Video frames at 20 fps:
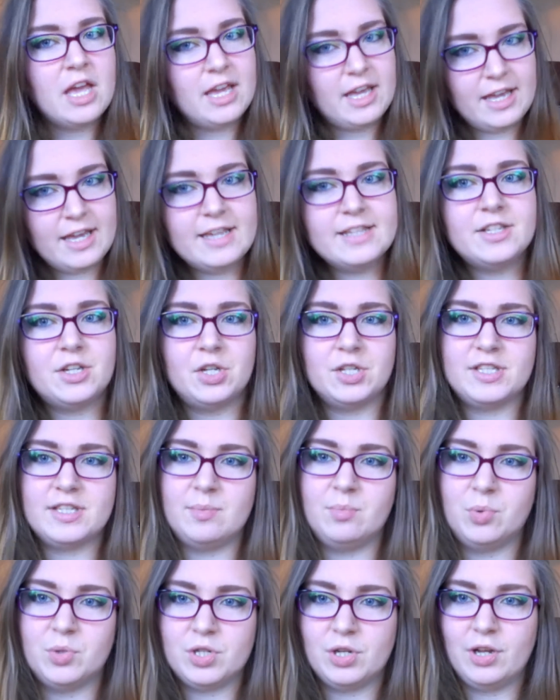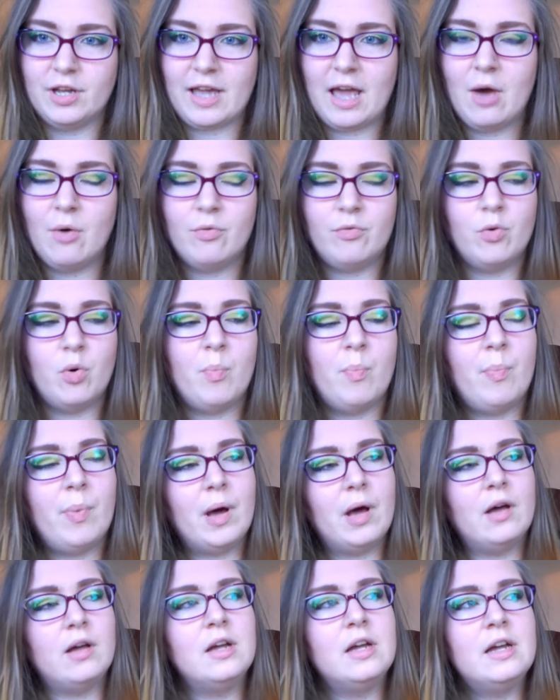it is a good symbol to look out for,
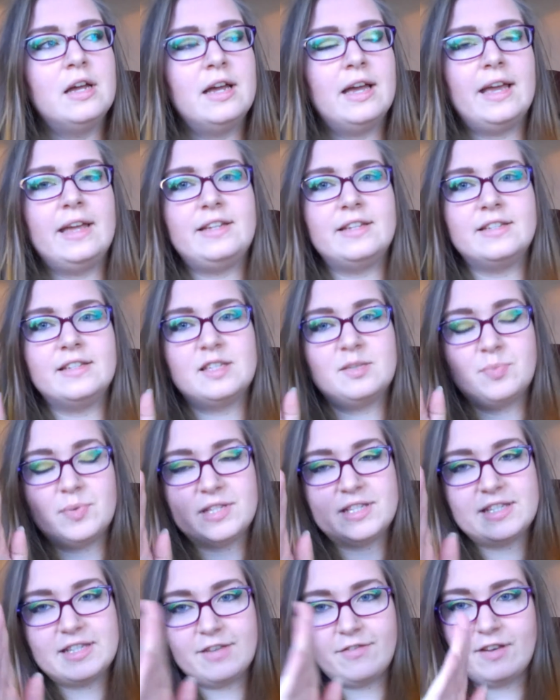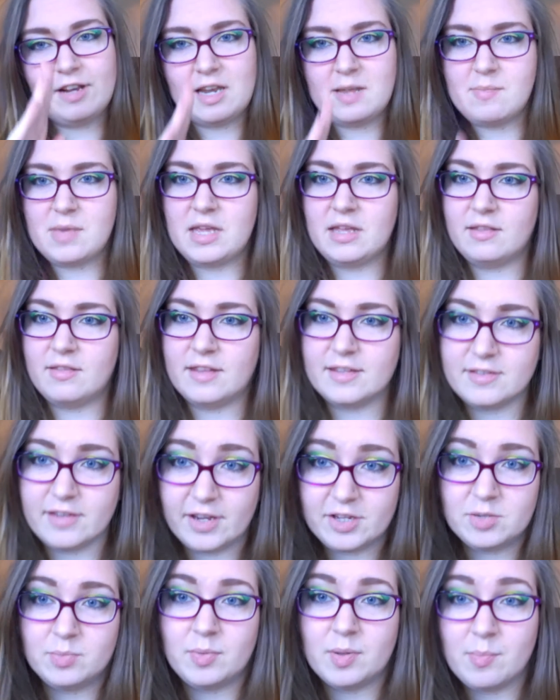but it doesn't specifically mean this
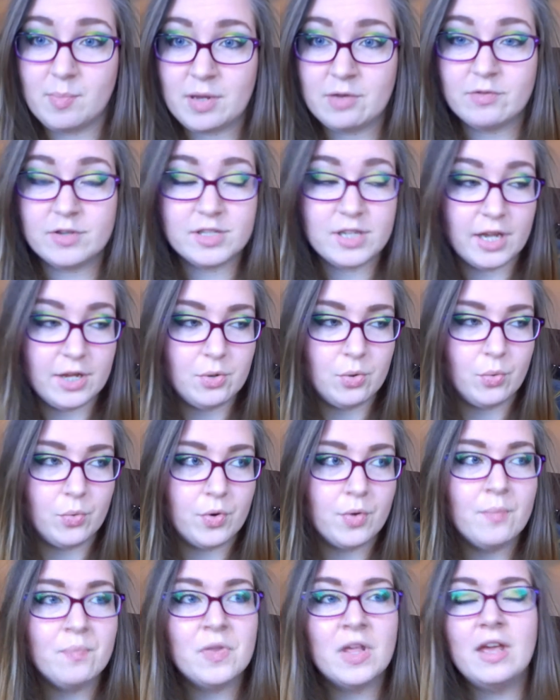item can be recycled.